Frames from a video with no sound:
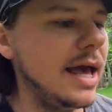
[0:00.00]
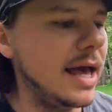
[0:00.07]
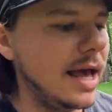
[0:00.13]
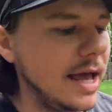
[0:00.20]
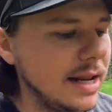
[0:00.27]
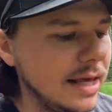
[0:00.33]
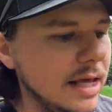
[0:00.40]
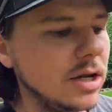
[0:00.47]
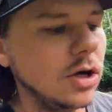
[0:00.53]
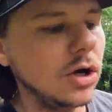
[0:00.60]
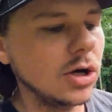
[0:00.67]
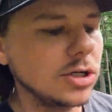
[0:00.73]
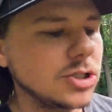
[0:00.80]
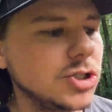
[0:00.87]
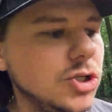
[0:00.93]
and it
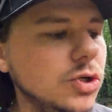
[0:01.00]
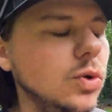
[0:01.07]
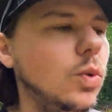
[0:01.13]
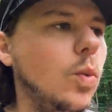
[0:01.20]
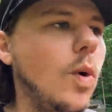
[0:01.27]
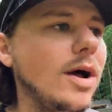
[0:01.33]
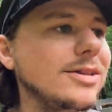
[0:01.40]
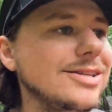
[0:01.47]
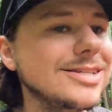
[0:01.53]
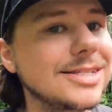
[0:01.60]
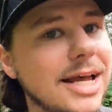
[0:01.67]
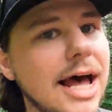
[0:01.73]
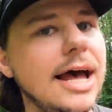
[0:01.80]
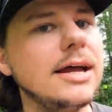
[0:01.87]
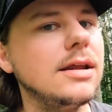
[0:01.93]
hooks to one
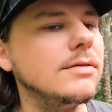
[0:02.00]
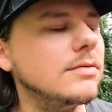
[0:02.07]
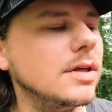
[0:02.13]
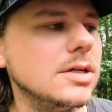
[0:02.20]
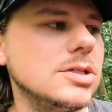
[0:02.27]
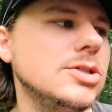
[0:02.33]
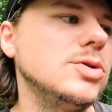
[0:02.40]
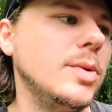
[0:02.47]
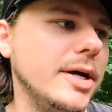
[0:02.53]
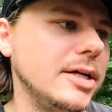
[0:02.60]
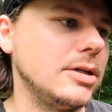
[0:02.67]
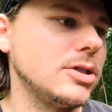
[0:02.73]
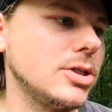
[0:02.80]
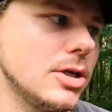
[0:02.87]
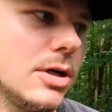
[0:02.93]
side of this
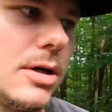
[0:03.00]
switch